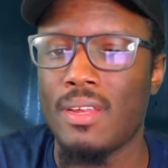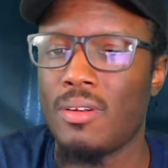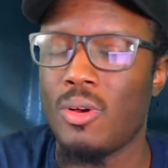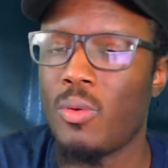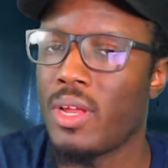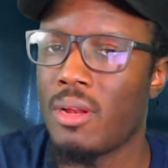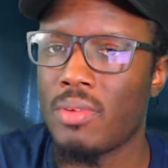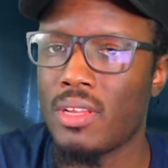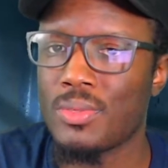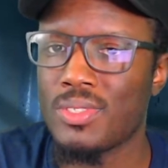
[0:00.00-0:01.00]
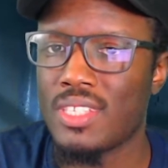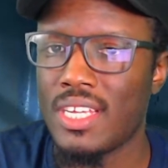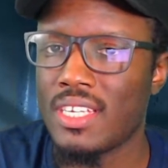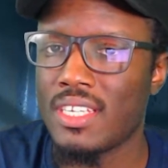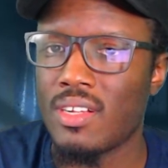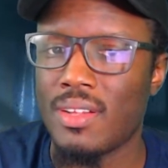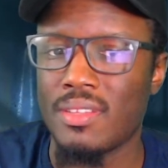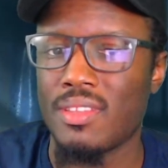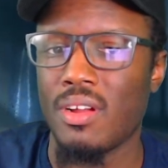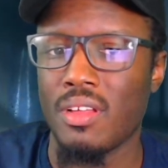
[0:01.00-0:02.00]
I don't know what Umbrella was thinking. All of
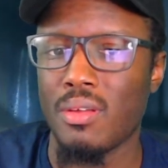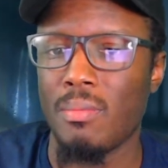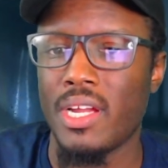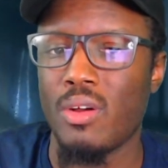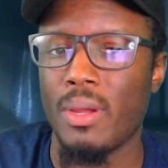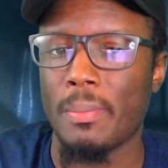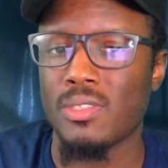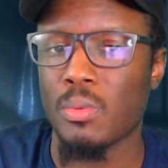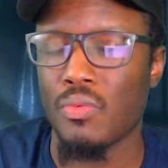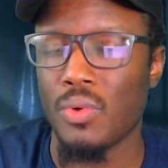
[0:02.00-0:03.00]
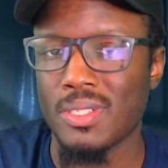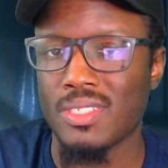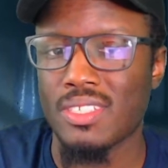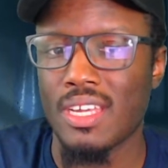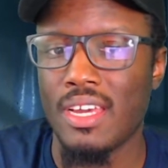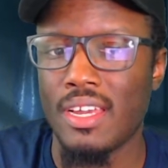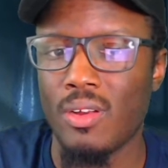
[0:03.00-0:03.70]
their other bioweapons before this guy,